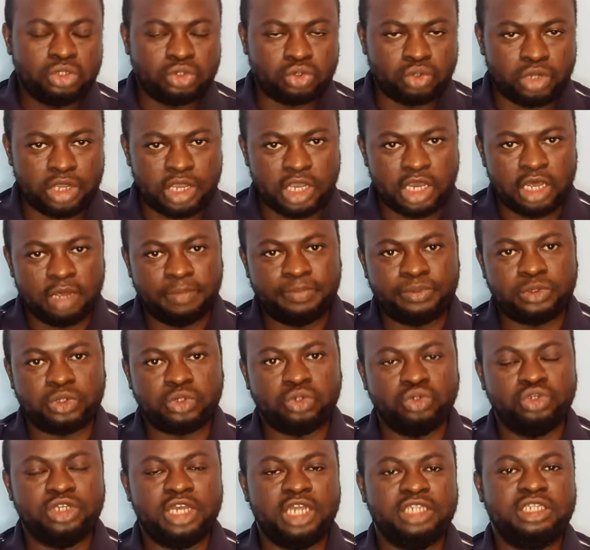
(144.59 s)
to help
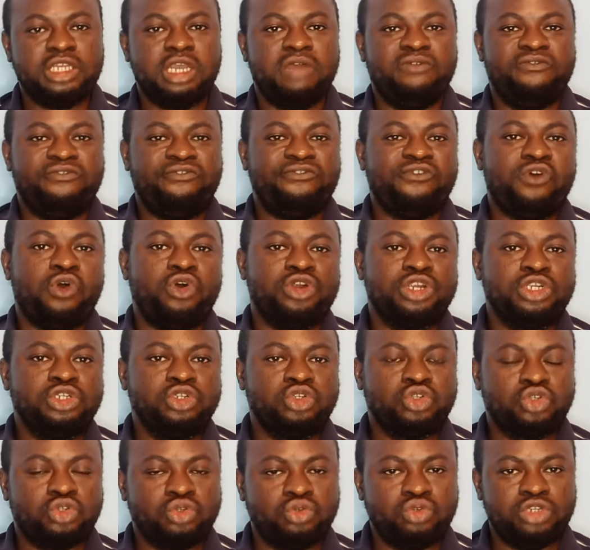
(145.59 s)
students and
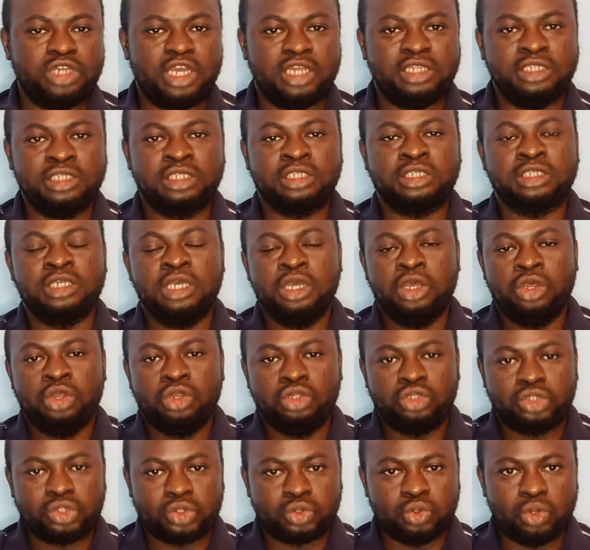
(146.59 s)
foreign students
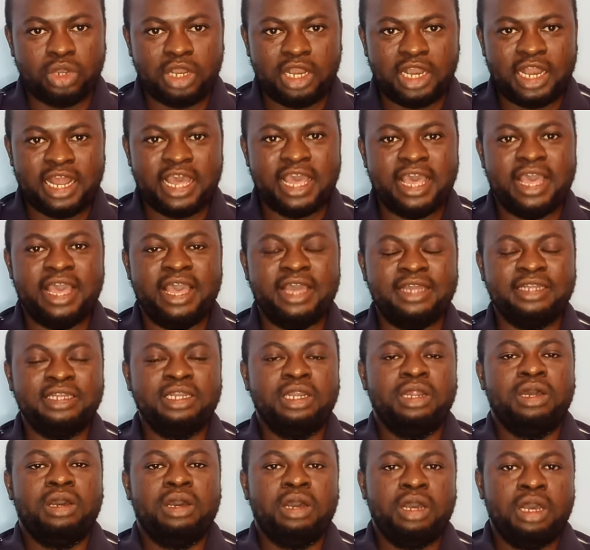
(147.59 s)
to
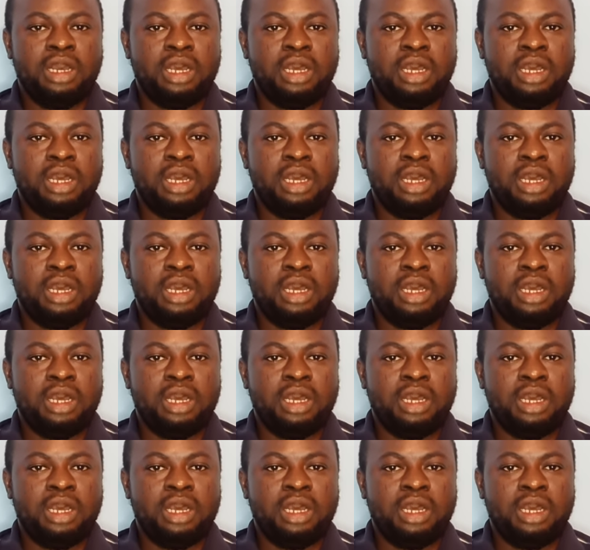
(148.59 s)
learn